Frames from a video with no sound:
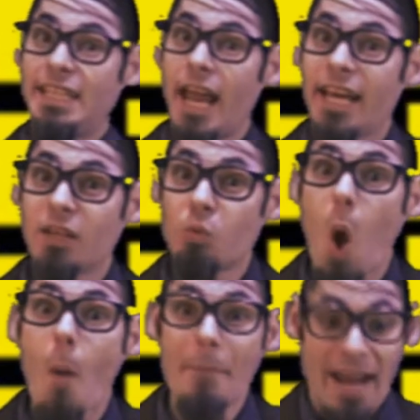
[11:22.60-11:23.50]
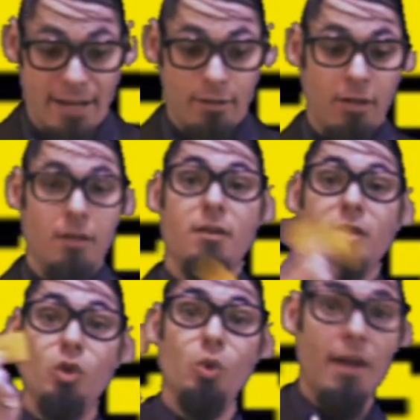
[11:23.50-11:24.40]
The Naked Wombat
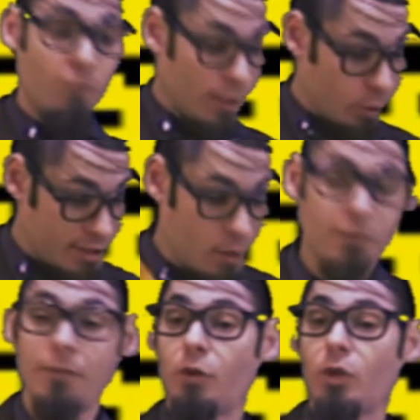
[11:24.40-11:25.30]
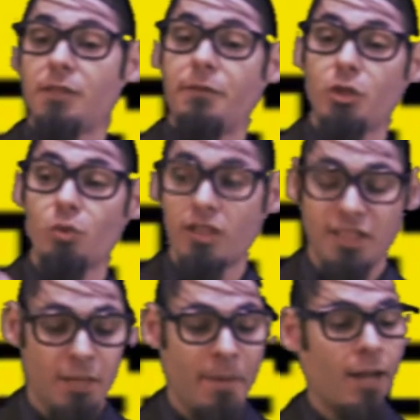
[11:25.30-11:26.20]
you have won yourself the first official Rot
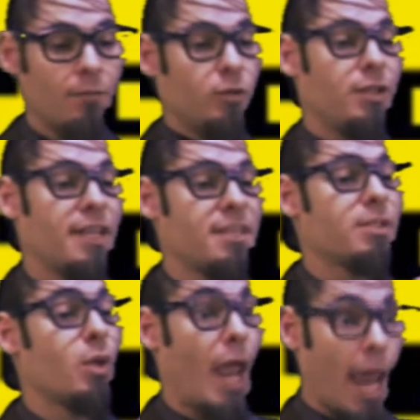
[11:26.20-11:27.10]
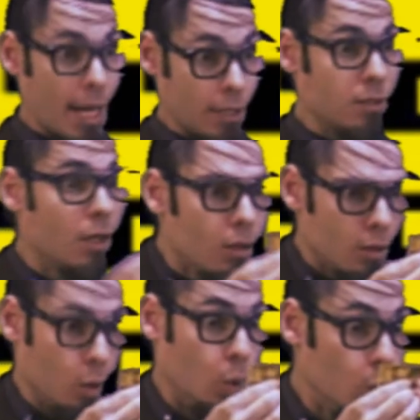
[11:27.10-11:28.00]
Sticker Pack for today's episode and
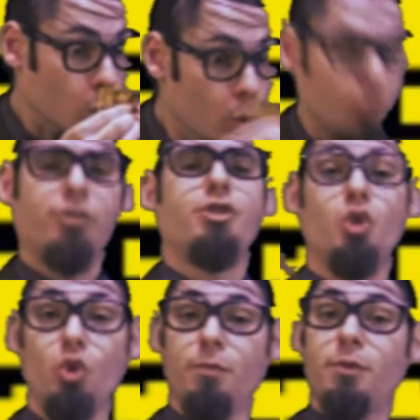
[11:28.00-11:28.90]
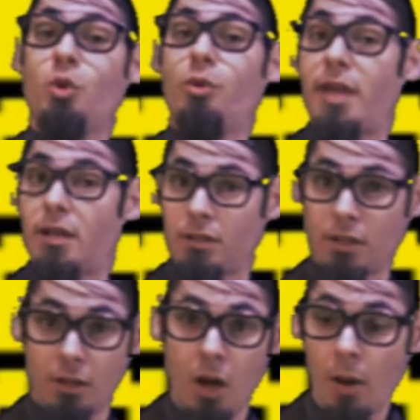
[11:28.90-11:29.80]
LukeTube
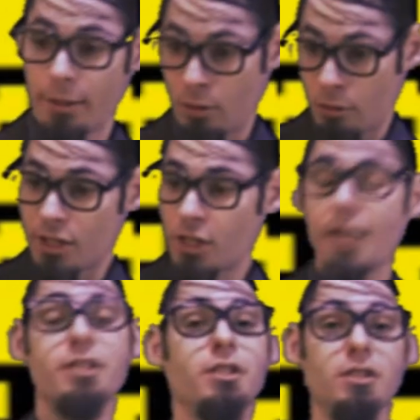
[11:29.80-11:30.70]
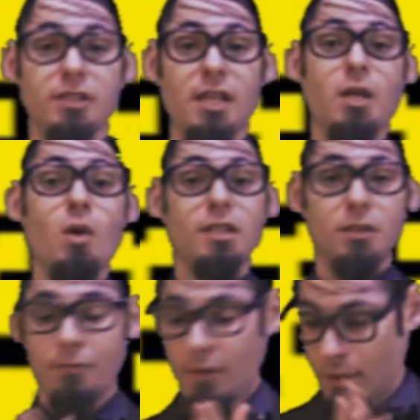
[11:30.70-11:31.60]
2009. Congratulations, uh,
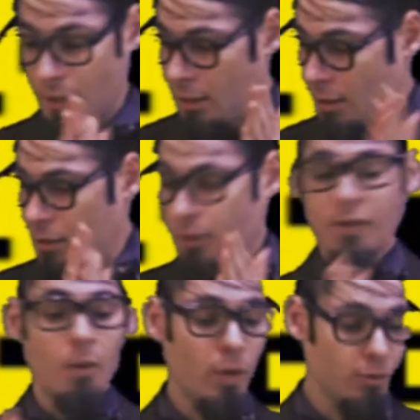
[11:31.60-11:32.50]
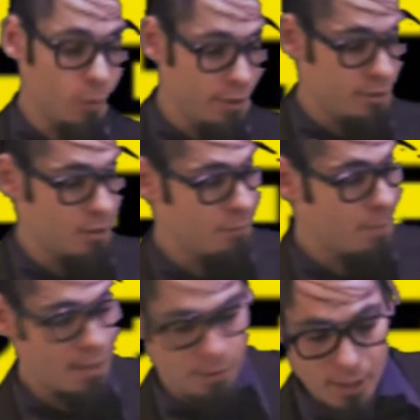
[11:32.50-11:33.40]
guys. You've uh, you've done well to win yourself a
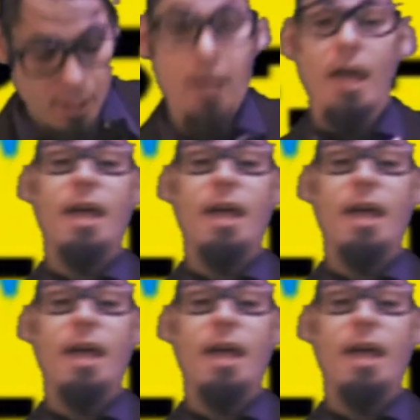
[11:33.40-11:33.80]
pack there.